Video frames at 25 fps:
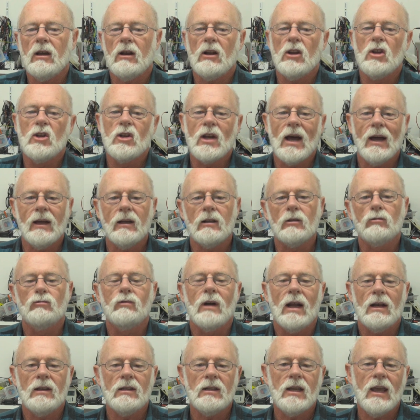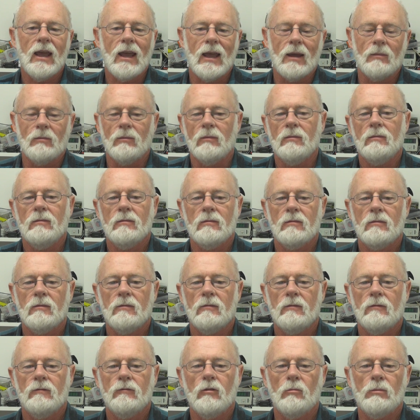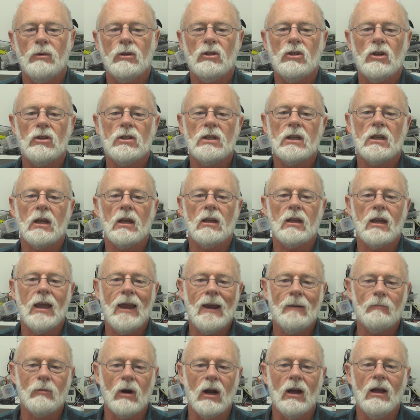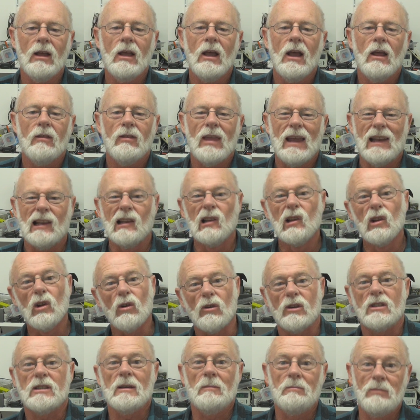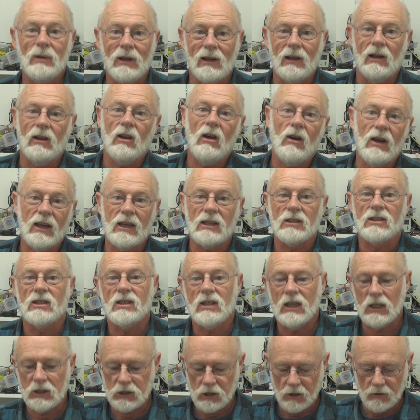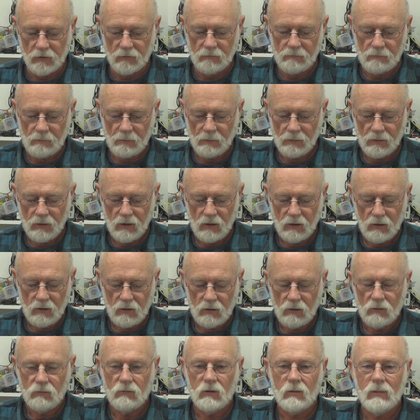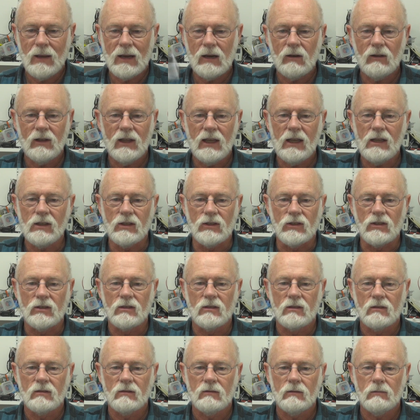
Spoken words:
going to nail Runcam for producing a camera that looks a bit like a Session, what about all these?